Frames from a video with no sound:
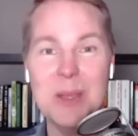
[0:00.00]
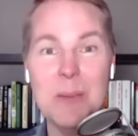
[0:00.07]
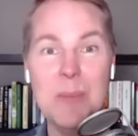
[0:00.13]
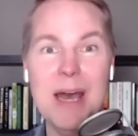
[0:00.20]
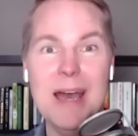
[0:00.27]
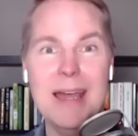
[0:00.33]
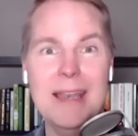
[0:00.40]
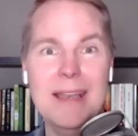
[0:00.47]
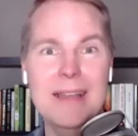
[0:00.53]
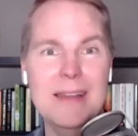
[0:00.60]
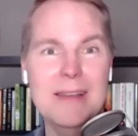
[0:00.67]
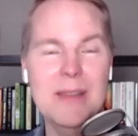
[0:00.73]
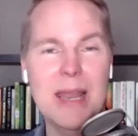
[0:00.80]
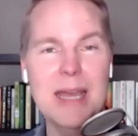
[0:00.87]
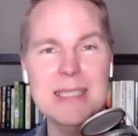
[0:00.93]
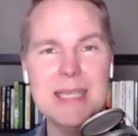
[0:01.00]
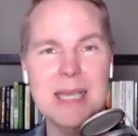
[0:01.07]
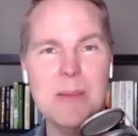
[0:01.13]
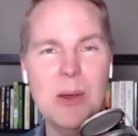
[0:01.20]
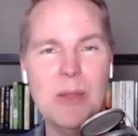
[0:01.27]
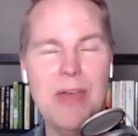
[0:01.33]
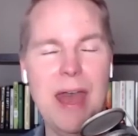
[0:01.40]
But the nice thing
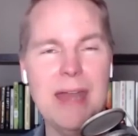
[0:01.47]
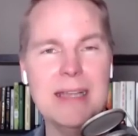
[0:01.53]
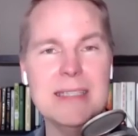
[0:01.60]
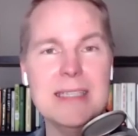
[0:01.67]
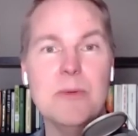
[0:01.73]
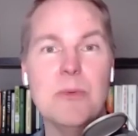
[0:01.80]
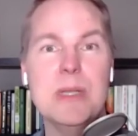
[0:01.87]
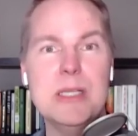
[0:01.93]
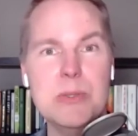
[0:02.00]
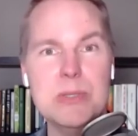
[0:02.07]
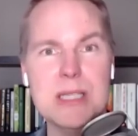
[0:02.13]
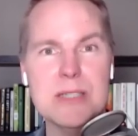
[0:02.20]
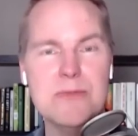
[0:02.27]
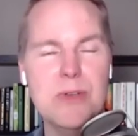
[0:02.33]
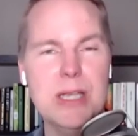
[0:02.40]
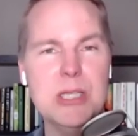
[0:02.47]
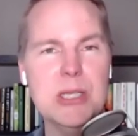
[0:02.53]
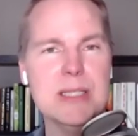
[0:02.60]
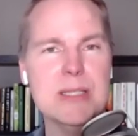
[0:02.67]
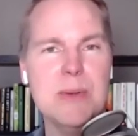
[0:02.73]
about that is it reduces friction.